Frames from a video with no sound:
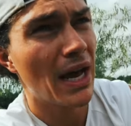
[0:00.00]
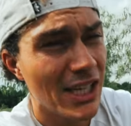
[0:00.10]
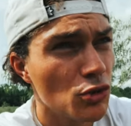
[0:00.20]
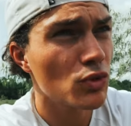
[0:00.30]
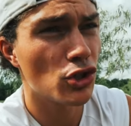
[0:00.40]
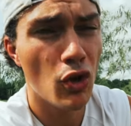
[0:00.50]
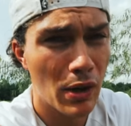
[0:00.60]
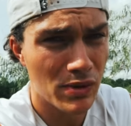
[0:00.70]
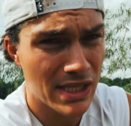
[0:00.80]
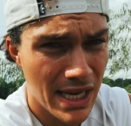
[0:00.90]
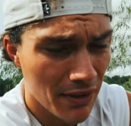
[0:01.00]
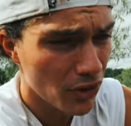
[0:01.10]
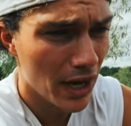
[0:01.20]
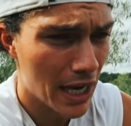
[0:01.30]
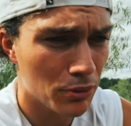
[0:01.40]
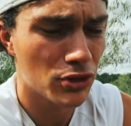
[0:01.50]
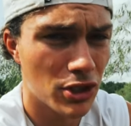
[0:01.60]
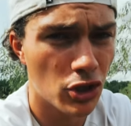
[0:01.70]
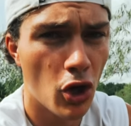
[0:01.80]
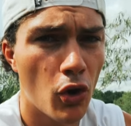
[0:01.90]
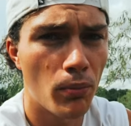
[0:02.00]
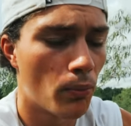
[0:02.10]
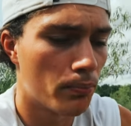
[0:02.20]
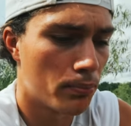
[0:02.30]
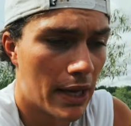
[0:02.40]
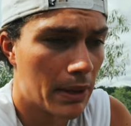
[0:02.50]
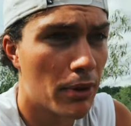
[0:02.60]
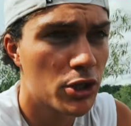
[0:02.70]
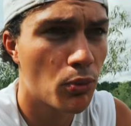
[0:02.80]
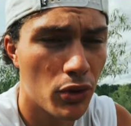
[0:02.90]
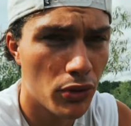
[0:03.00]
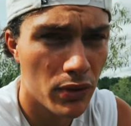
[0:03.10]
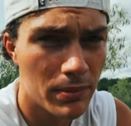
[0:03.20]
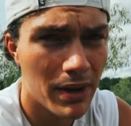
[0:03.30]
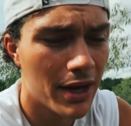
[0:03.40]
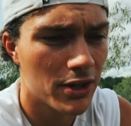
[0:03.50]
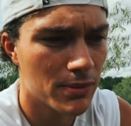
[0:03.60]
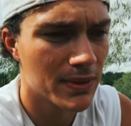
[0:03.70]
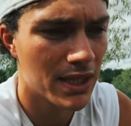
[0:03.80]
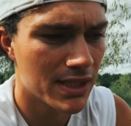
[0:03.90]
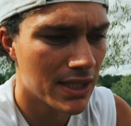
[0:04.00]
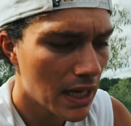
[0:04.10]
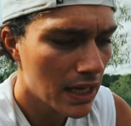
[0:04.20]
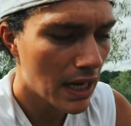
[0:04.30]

But as a result, I was never able to go like much more than three miles because